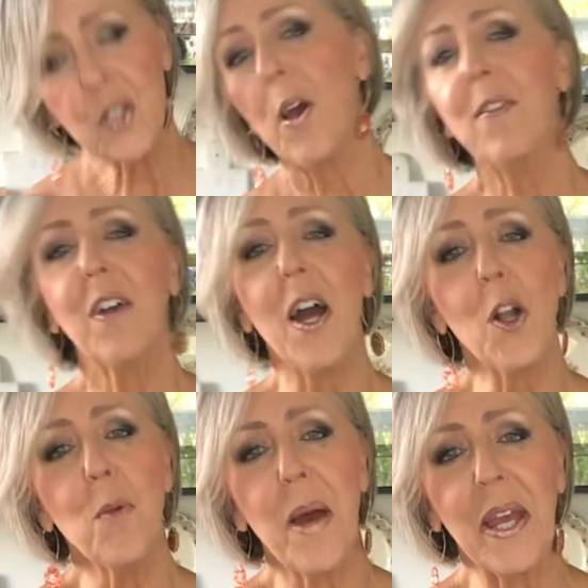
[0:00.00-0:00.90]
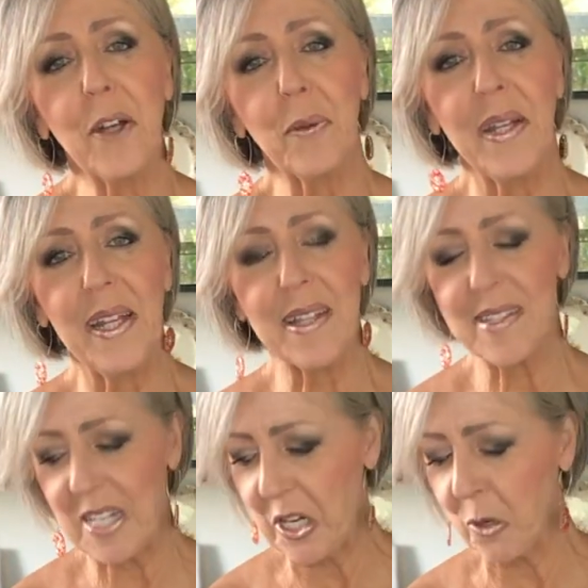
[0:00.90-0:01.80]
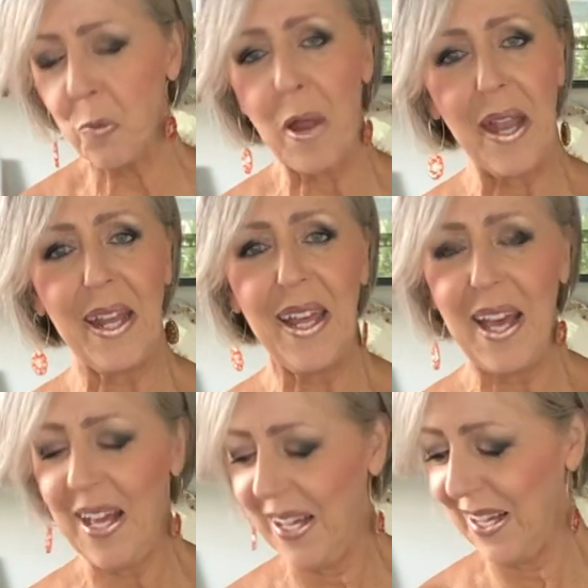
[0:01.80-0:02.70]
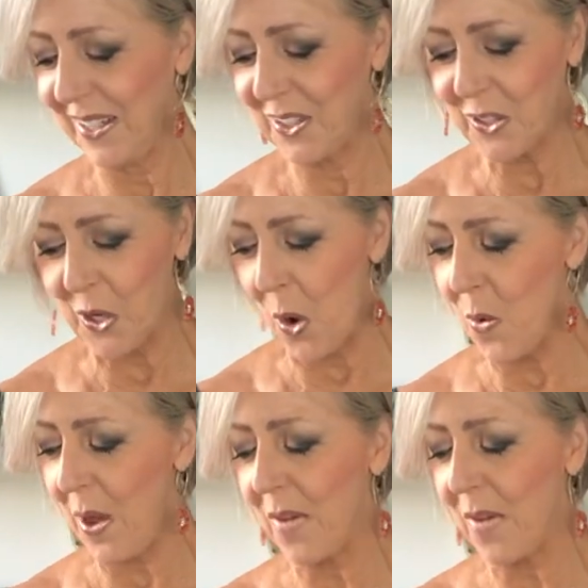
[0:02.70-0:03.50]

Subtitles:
so I've got all my ingredients here ready to go.